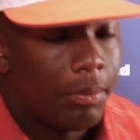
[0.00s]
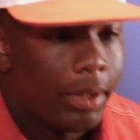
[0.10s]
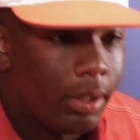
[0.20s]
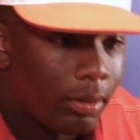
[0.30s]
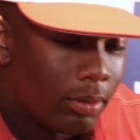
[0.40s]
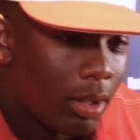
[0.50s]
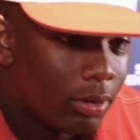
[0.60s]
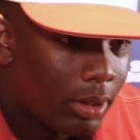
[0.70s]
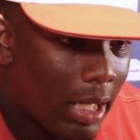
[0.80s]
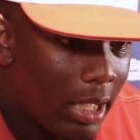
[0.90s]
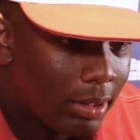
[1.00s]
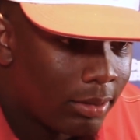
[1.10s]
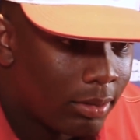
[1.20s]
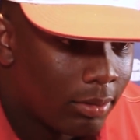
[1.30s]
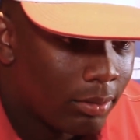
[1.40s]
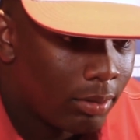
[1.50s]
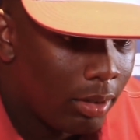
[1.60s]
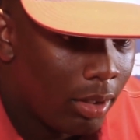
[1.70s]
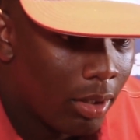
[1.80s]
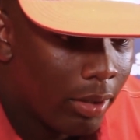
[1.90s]
I mean, those guys
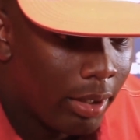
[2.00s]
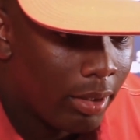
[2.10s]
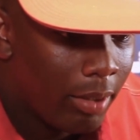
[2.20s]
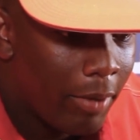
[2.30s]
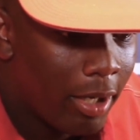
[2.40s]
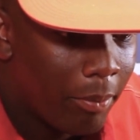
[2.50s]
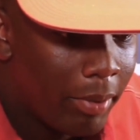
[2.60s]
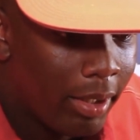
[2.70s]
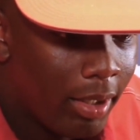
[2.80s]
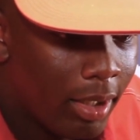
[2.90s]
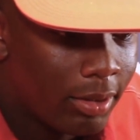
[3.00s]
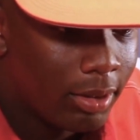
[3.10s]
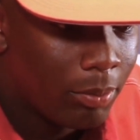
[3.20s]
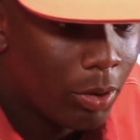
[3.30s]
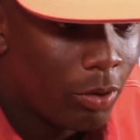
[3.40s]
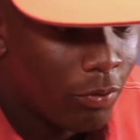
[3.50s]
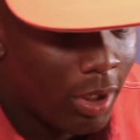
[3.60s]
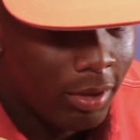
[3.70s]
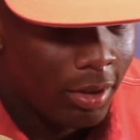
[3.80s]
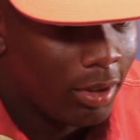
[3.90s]
you know, they made a big gutsy move
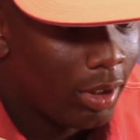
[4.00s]
right there.